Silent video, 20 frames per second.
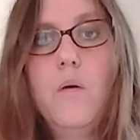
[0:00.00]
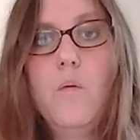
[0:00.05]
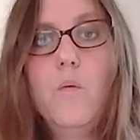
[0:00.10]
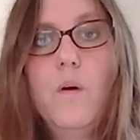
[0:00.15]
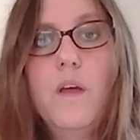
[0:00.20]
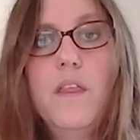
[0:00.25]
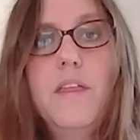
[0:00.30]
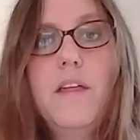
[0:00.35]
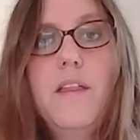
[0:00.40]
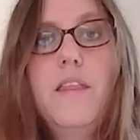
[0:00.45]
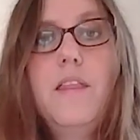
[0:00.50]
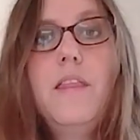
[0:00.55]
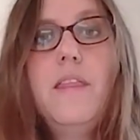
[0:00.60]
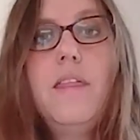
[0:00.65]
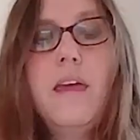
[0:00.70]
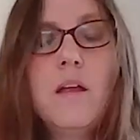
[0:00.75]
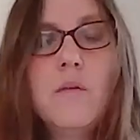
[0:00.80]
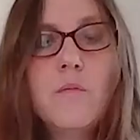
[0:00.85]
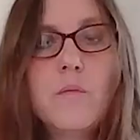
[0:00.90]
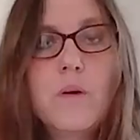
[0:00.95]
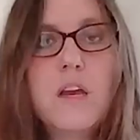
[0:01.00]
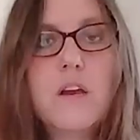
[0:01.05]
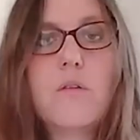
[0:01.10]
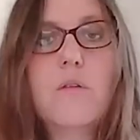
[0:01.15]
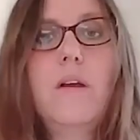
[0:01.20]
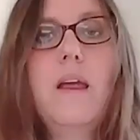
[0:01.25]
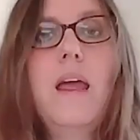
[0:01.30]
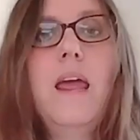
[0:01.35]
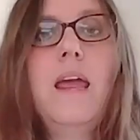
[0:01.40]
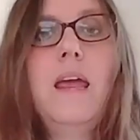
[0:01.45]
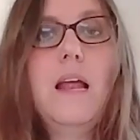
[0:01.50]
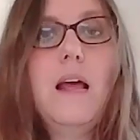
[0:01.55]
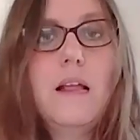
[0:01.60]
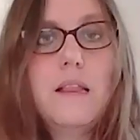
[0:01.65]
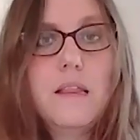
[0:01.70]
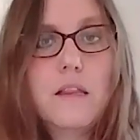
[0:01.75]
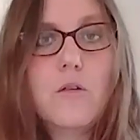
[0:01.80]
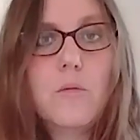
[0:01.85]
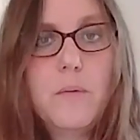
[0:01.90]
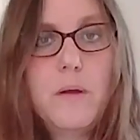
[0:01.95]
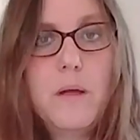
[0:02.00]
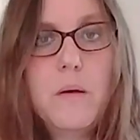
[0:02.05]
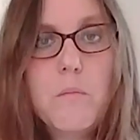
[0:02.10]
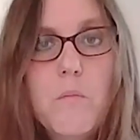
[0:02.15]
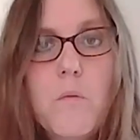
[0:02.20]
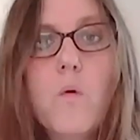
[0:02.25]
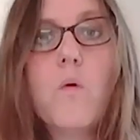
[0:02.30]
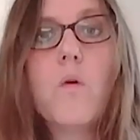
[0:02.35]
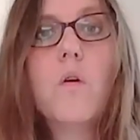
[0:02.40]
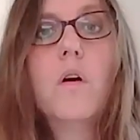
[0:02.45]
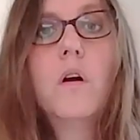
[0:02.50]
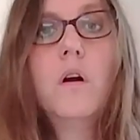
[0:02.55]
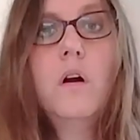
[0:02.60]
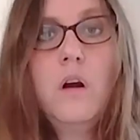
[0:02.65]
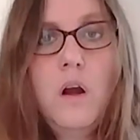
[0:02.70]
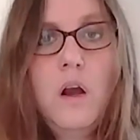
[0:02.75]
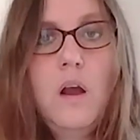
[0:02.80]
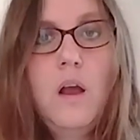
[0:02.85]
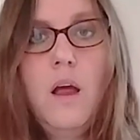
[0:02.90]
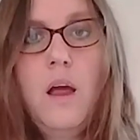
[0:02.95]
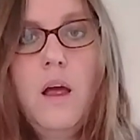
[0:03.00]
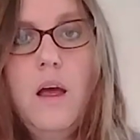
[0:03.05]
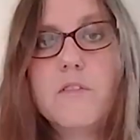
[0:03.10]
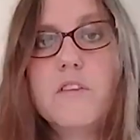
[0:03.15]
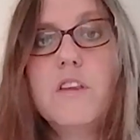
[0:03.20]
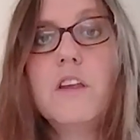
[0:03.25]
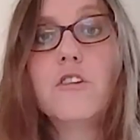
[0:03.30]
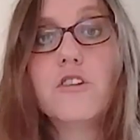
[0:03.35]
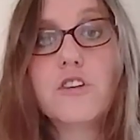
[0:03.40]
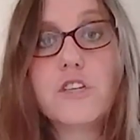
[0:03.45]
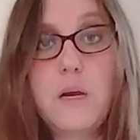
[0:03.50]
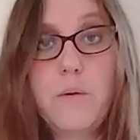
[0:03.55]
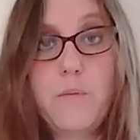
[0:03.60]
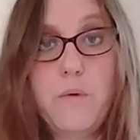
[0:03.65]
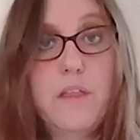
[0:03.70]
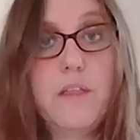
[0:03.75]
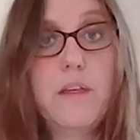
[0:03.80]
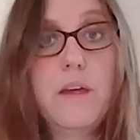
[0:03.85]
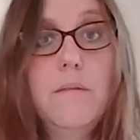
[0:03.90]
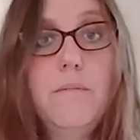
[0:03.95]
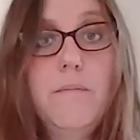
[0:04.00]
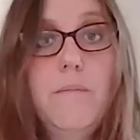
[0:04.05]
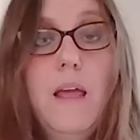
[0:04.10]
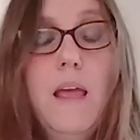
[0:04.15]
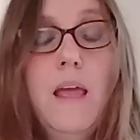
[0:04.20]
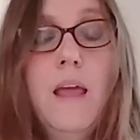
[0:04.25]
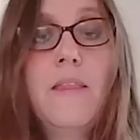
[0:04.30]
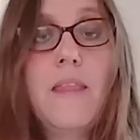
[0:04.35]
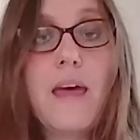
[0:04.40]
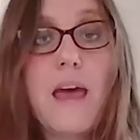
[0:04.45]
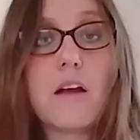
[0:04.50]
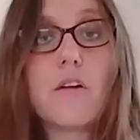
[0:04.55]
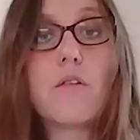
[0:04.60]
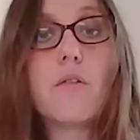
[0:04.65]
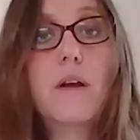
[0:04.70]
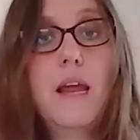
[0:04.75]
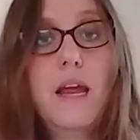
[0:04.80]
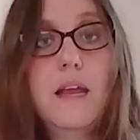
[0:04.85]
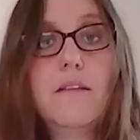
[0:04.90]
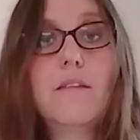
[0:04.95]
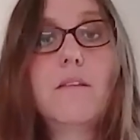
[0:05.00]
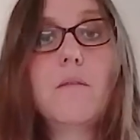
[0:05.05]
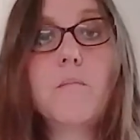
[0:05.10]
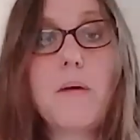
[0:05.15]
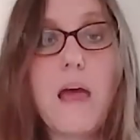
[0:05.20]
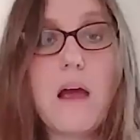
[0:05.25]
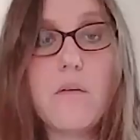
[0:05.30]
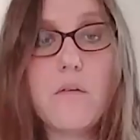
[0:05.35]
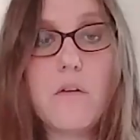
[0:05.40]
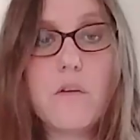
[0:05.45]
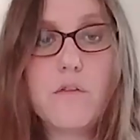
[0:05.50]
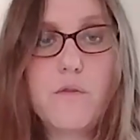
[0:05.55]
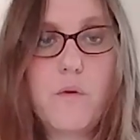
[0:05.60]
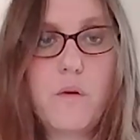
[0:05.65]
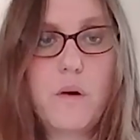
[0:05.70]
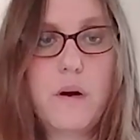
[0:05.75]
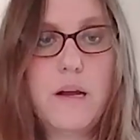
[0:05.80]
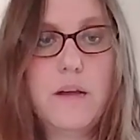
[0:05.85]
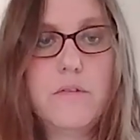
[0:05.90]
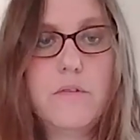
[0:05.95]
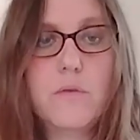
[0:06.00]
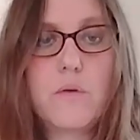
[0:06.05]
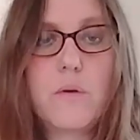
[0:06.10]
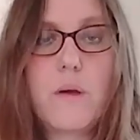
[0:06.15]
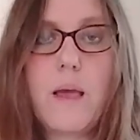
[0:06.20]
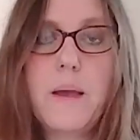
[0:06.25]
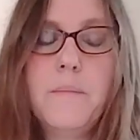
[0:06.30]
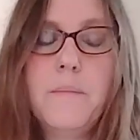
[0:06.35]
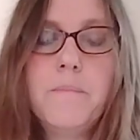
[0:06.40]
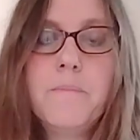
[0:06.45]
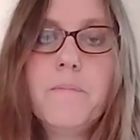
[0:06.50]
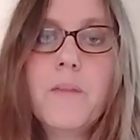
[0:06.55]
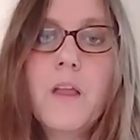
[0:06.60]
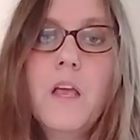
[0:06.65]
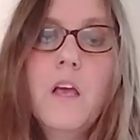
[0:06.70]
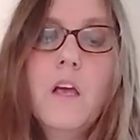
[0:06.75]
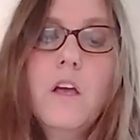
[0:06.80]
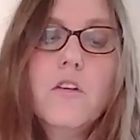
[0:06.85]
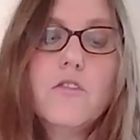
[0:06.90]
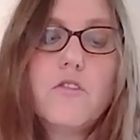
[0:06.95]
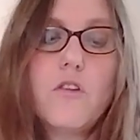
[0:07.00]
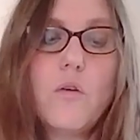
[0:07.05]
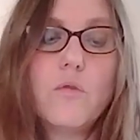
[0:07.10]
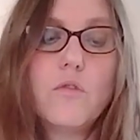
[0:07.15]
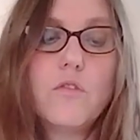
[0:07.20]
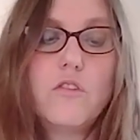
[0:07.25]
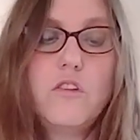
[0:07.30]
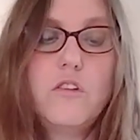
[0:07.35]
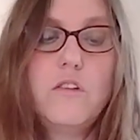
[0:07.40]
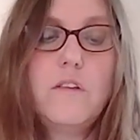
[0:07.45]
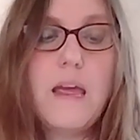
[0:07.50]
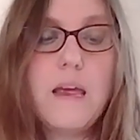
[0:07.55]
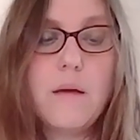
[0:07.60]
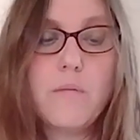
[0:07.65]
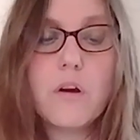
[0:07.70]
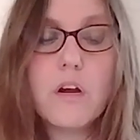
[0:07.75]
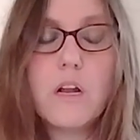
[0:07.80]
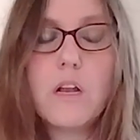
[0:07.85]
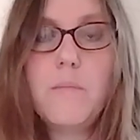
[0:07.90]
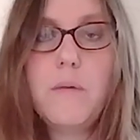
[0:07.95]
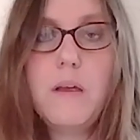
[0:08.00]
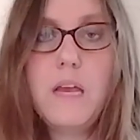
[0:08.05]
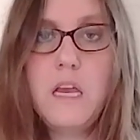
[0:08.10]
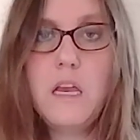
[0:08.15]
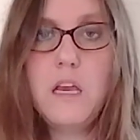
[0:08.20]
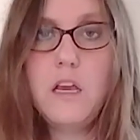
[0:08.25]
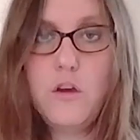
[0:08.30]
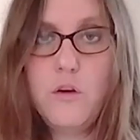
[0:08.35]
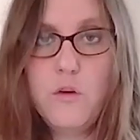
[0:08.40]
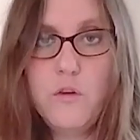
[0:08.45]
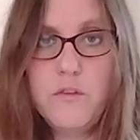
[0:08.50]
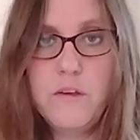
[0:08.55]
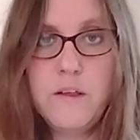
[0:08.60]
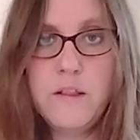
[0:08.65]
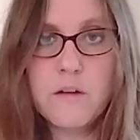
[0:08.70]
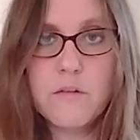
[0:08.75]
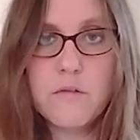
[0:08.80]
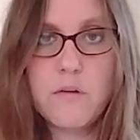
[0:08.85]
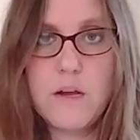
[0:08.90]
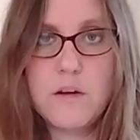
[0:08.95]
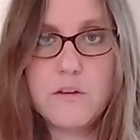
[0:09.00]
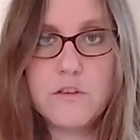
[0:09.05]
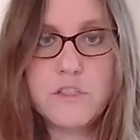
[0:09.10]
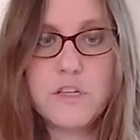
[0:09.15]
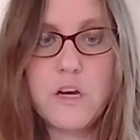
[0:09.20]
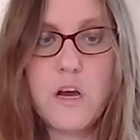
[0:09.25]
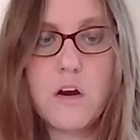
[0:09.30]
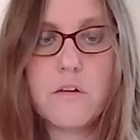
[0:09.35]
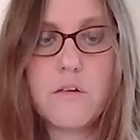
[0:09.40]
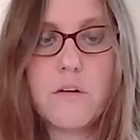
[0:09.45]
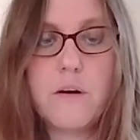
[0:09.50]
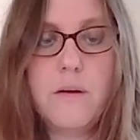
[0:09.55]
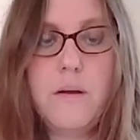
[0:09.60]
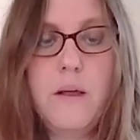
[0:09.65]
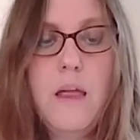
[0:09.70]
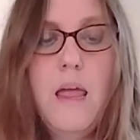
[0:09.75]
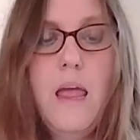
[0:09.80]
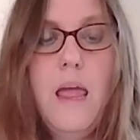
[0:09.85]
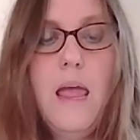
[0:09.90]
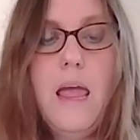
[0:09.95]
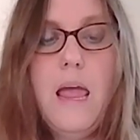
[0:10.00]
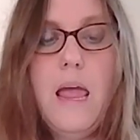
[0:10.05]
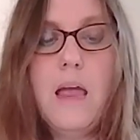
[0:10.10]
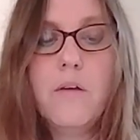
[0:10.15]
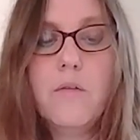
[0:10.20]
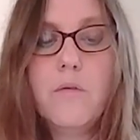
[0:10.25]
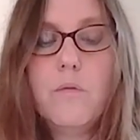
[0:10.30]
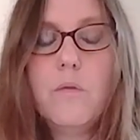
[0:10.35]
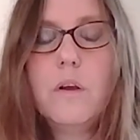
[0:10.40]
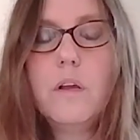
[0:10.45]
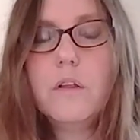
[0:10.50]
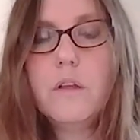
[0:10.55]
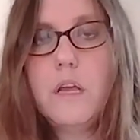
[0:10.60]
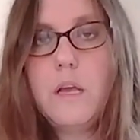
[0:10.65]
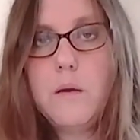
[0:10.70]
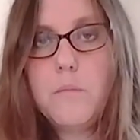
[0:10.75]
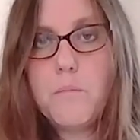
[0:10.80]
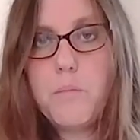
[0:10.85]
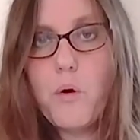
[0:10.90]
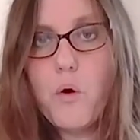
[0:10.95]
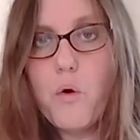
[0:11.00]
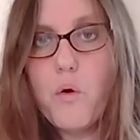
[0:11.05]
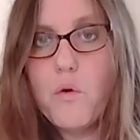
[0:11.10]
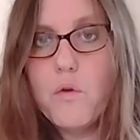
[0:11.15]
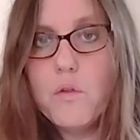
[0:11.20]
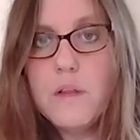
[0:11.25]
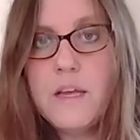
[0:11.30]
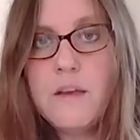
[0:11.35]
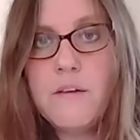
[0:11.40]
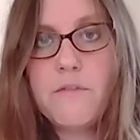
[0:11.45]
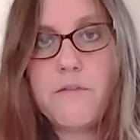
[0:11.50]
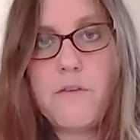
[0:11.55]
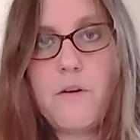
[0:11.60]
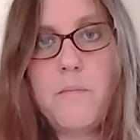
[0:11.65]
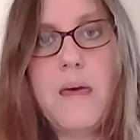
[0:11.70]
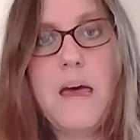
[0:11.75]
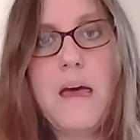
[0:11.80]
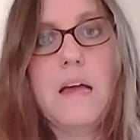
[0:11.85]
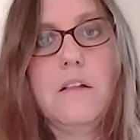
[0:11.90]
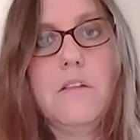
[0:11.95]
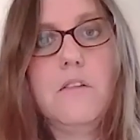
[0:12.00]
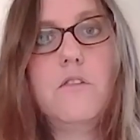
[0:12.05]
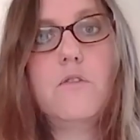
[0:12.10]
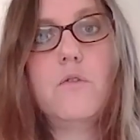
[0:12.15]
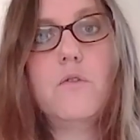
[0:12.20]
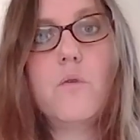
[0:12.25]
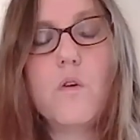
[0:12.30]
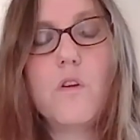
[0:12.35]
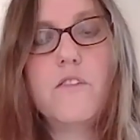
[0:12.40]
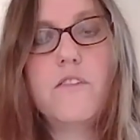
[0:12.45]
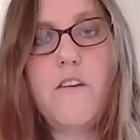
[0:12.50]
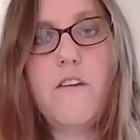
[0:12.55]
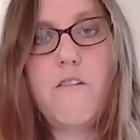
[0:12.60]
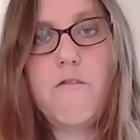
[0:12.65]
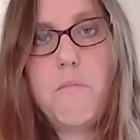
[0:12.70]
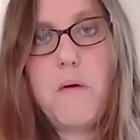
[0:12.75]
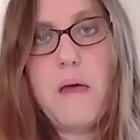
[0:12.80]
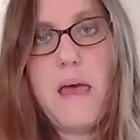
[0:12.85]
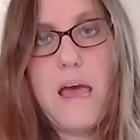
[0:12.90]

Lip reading: with it, then we create a little bit more synergy with it. And that creates some power for us, okay? So today we're going to be using the crown chakra and really pulling from that source of